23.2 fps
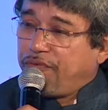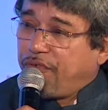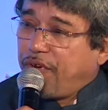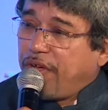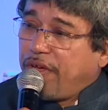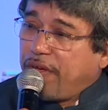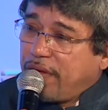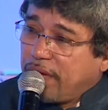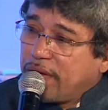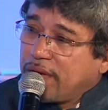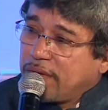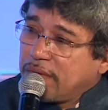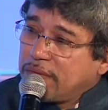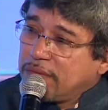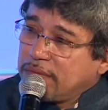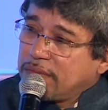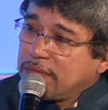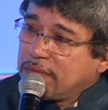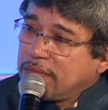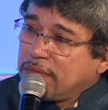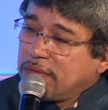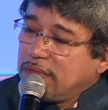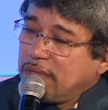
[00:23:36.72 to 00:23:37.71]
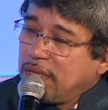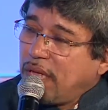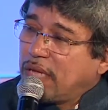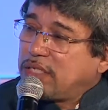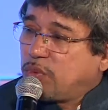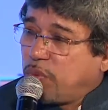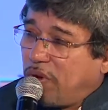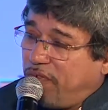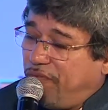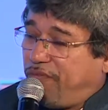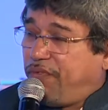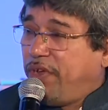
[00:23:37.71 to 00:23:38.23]
free. That's
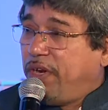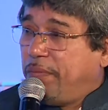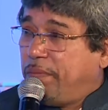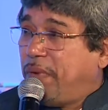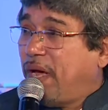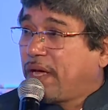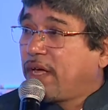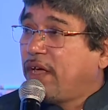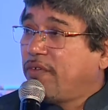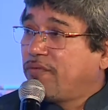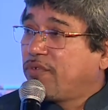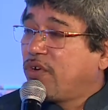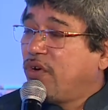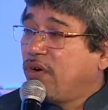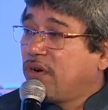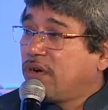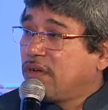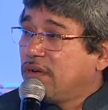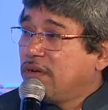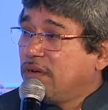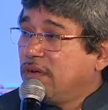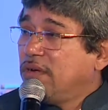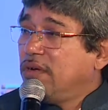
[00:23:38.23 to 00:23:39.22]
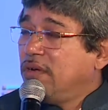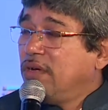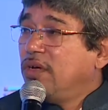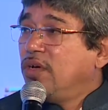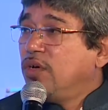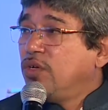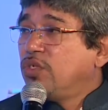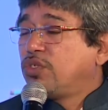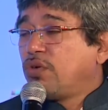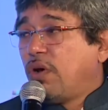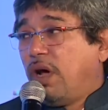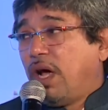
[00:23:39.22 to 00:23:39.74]
one feedback I've got.
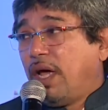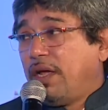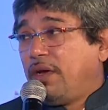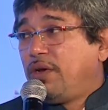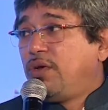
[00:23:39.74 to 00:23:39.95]
So I